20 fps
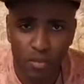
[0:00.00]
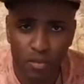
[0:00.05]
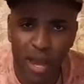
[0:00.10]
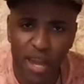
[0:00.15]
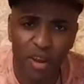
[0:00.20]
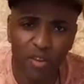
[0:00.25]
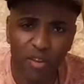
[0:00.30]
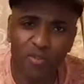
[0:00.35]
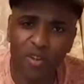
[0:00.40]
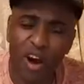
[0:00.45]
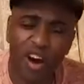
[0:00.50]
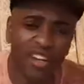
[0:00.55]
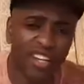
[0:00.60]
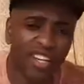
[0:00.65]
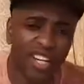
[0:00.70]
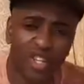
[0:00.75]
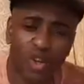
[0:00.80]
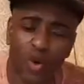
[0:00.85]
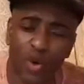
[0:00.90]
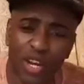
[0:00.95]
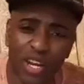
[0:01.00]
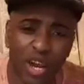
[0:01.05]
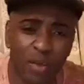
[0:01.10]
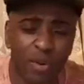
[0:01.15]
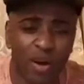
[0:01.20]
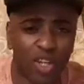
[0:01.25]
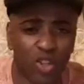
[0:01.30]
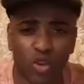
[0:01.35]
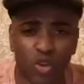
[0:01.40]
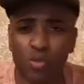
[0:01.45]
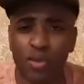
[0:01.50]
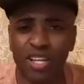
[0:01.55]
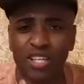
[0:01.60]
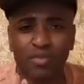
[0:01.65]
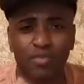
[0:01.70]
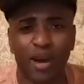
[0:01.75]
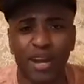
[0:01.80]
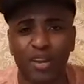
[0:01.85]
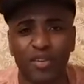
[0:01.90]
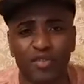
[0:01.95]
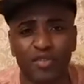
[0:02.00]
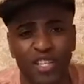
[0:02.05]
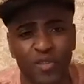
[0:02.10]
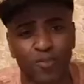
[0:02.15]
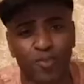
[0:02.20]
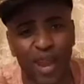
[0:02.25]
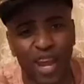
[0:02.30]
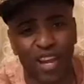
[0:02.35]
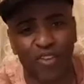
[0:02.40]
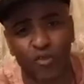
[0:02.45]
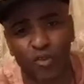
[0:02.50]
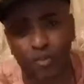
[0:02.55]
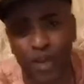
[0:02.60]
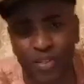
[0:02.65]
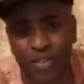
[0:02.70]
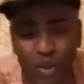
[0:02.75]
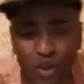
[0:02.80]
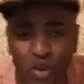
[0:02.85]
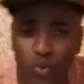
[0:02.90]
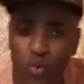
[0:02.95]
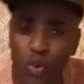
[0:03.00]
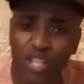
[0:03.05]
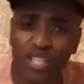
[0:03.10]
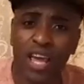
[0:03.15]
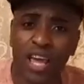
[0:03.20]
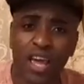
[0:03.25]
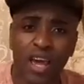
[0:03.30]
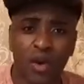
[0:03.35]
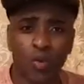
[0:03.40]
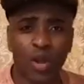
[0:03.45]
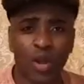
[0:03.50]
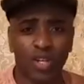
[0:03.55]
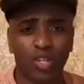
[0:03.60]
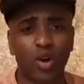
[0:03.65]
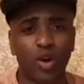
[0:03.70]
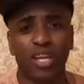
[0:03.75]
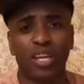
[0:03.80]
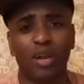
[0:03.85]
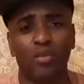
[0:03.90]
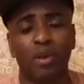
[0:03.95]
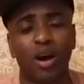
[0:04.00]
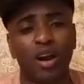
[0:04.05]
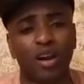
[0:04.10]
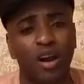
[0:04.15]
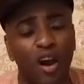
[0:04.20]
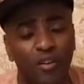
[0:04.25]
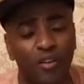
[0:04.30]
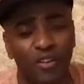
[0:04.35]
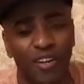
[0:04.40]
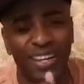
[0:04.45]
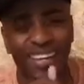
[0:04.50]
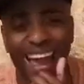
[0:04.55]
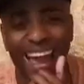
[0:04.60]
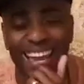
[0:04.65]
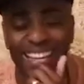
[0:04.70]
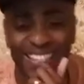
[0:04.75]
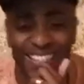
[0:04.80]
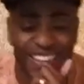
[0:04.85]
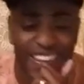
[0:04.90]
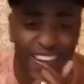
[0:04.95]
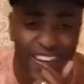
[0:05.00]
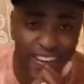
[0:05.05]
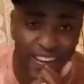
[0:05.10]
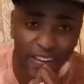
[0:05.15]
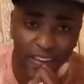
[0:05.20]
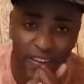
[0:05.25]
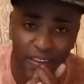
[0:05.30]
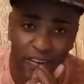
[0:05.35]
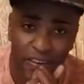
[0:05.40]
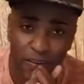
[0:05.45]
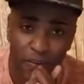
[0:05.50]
Men of God, you're talking about too much money on this platform. I thought we're talking about COVID-19.